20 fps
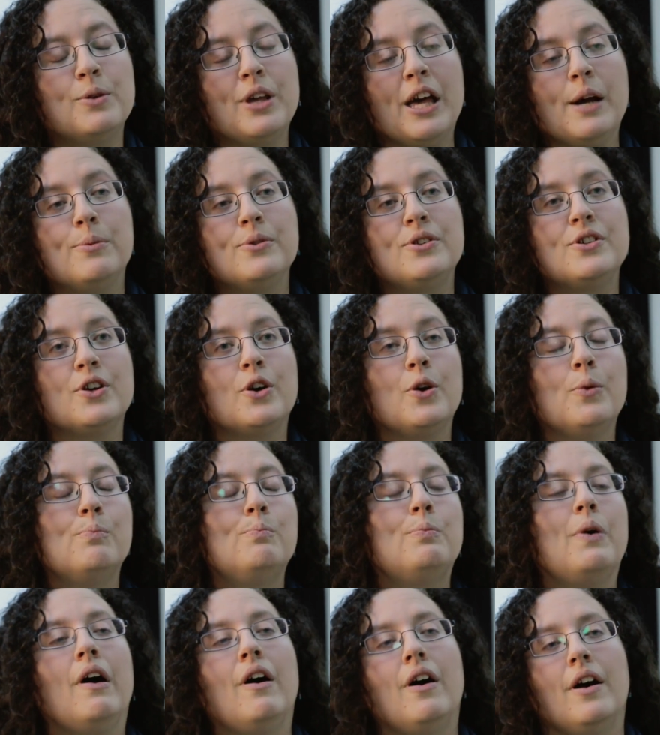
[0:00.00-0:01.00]
To be able to
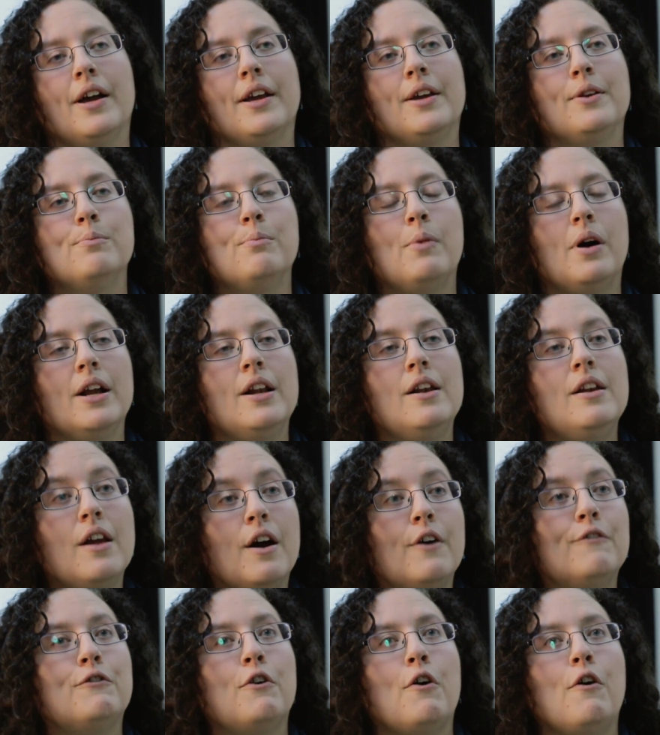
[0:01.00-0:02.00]
combine my
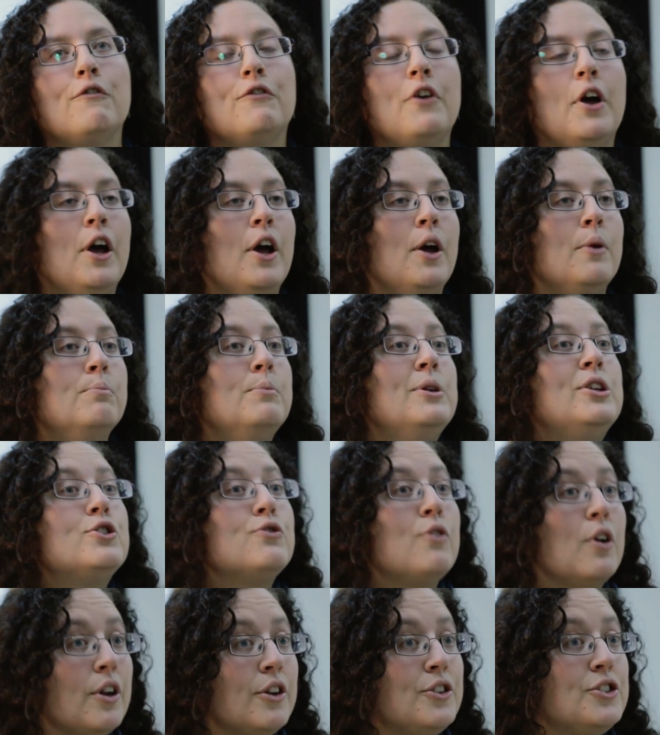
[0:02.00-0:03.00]
love of
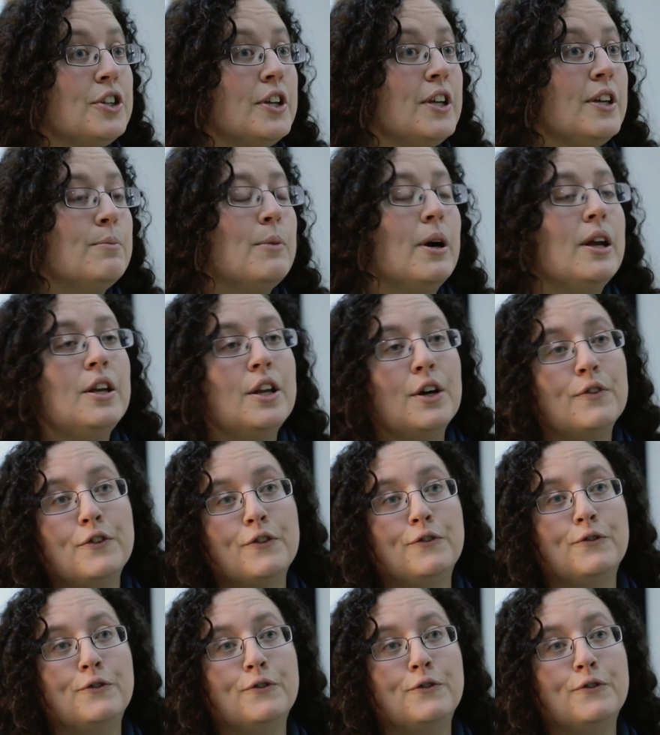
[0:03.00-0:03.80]
meteorology, my love